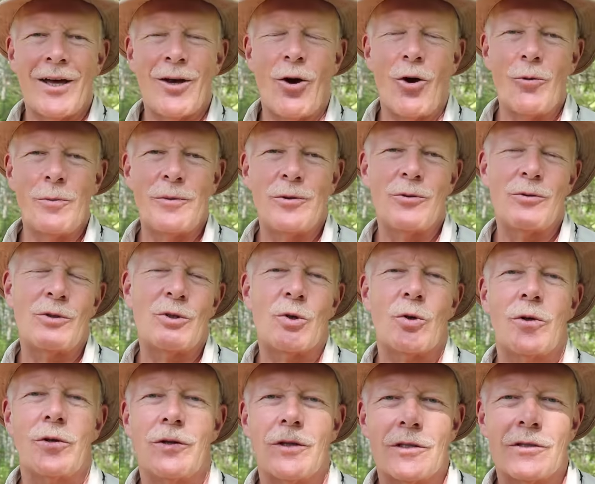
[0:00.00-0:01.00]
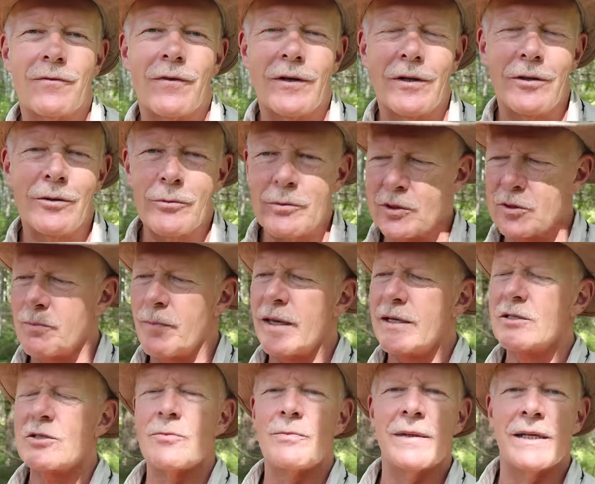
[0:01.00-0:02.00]
I hope you enjoyed this video. It was
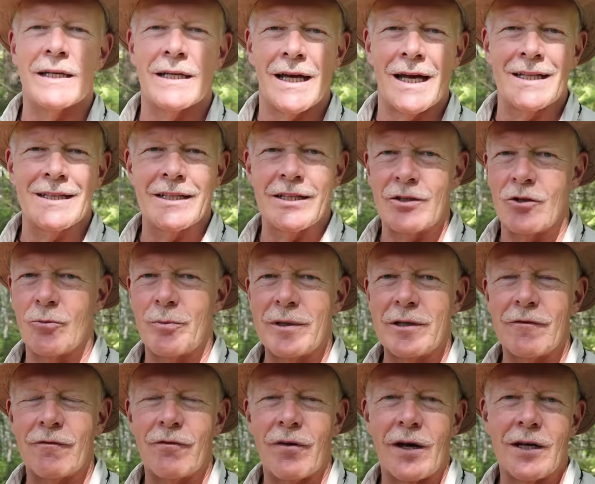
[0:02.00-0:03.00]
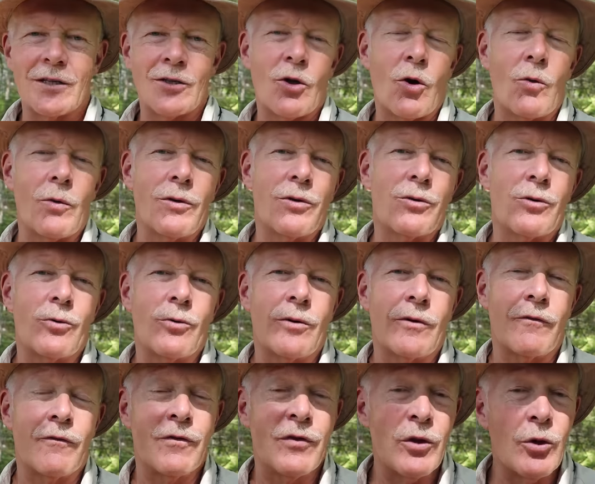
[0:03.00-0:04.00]
meant to be a little bit of fun going
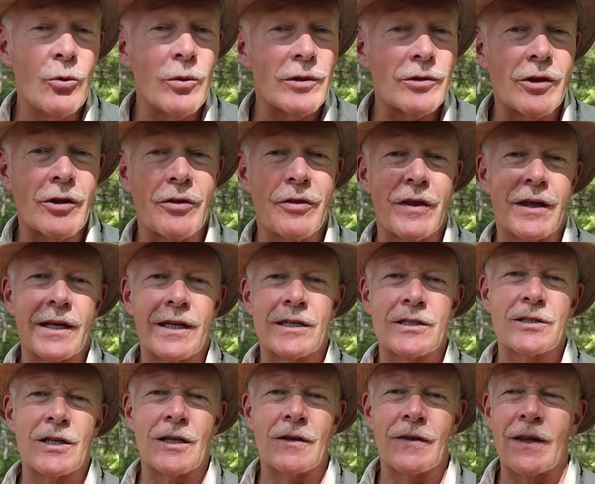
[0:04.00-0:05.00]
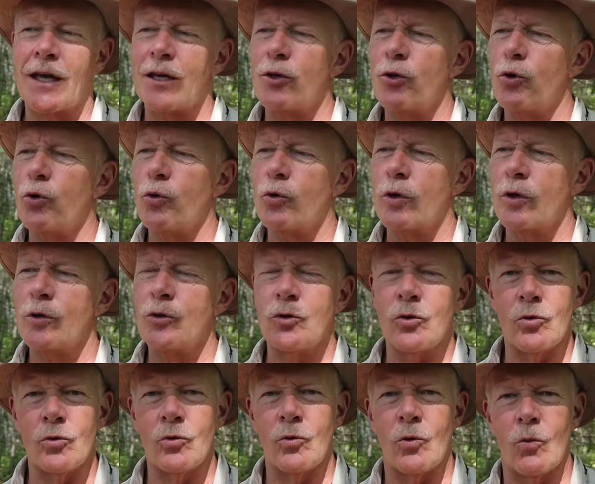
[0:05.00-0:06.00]
through a few of the things that, you can
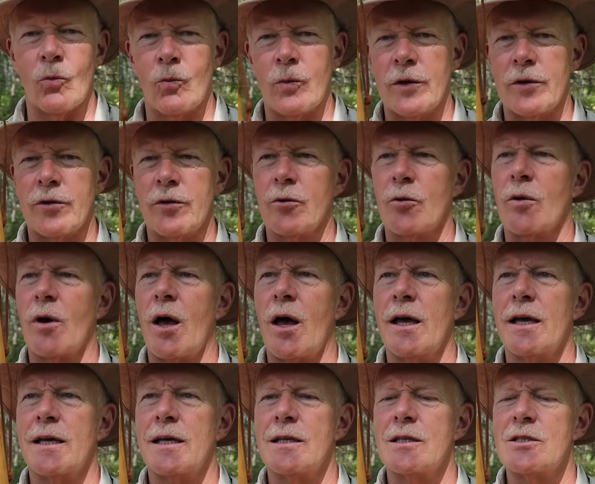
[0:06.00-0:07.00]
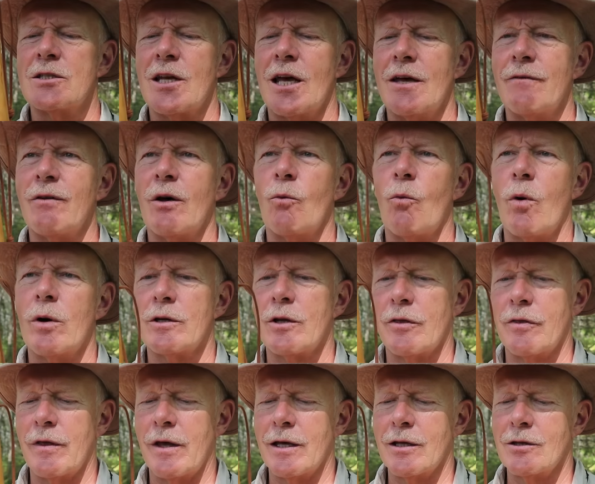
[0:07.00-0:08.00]
do with your hiking staff. I want to
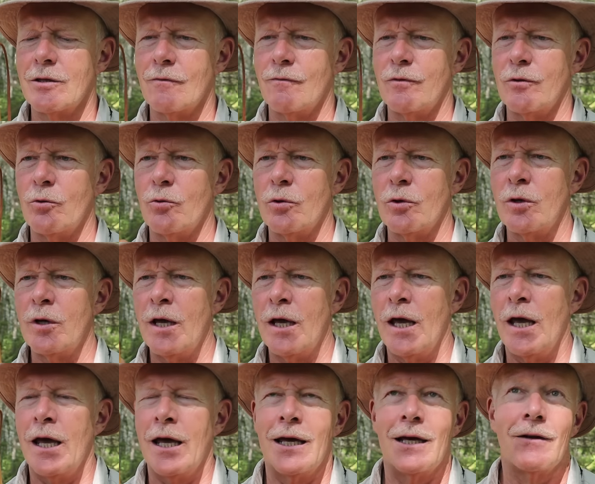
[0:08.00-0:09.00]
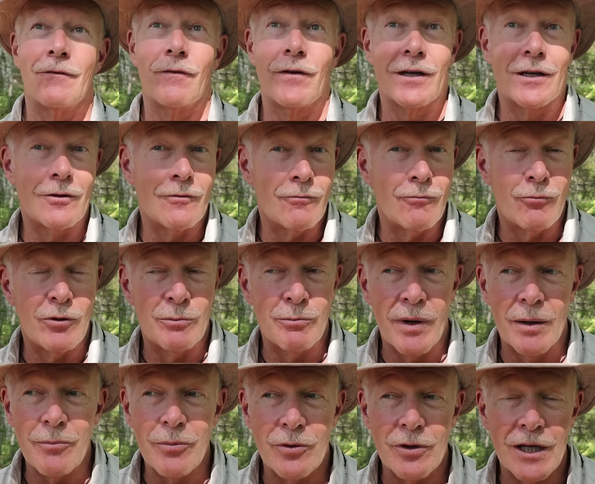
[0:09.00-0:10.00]
thank the viewer. And if I can
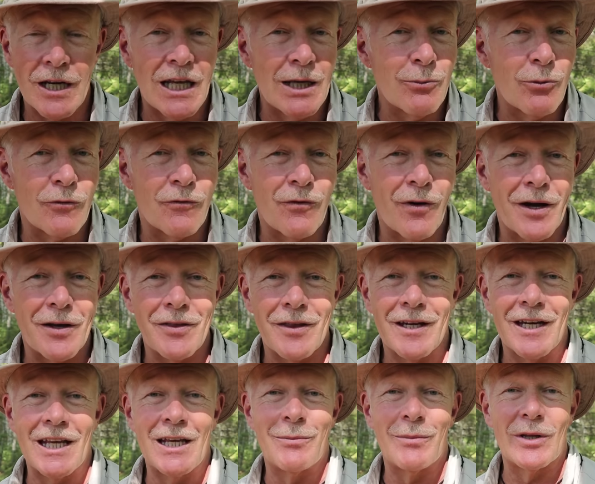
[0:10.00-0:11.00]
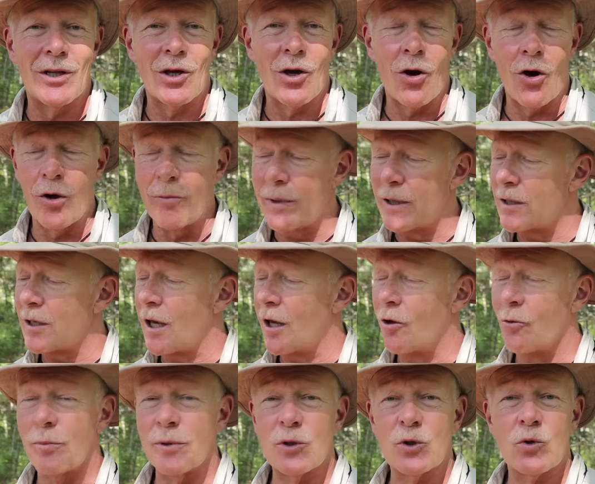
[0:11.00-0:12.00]
remember the name or find the name in the comment,
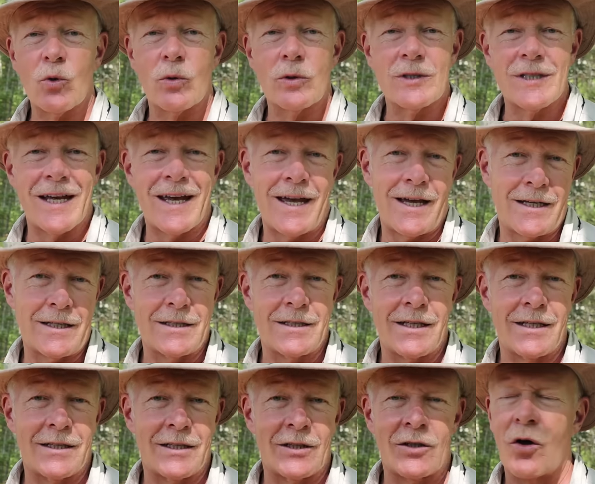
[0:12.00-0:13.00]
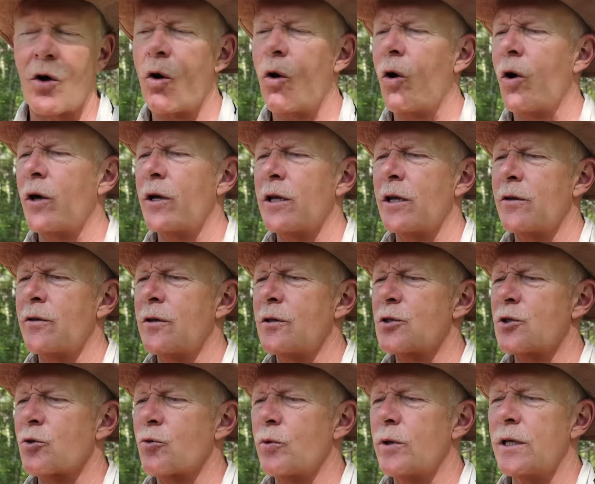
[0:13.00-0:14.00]
I'll be sure to annotate it on the
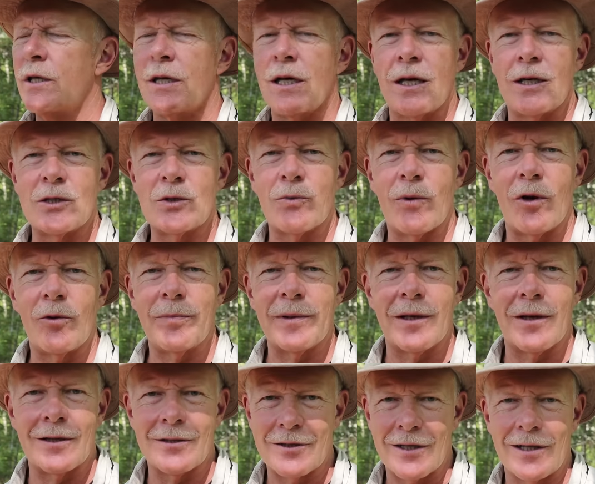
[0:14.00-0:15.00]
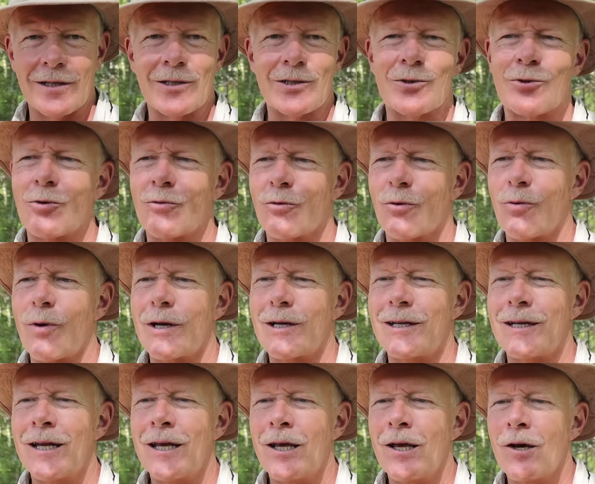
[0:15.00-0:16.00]
screen as well because they deserve
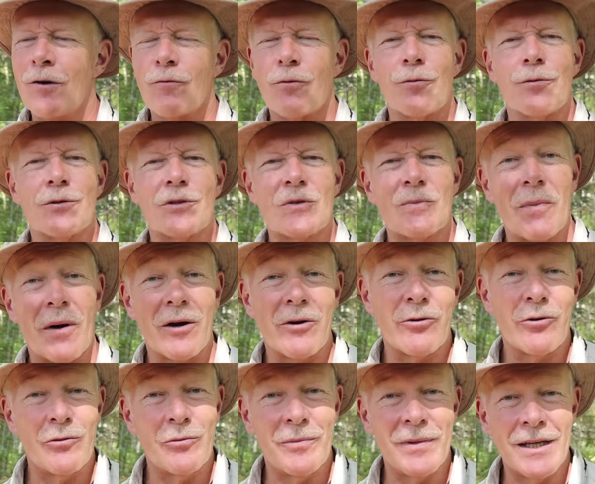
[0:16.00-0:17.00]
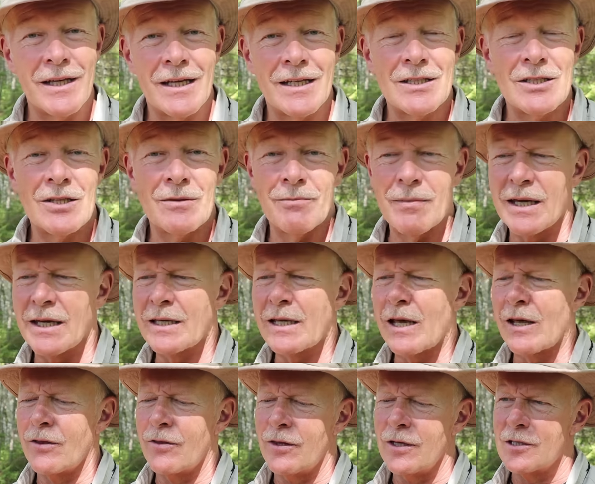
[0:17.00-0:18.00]
credit for inspiring me to
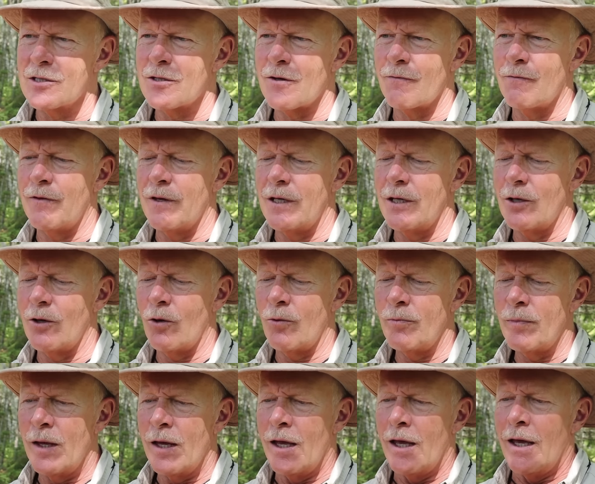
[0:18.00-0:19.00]
make this video.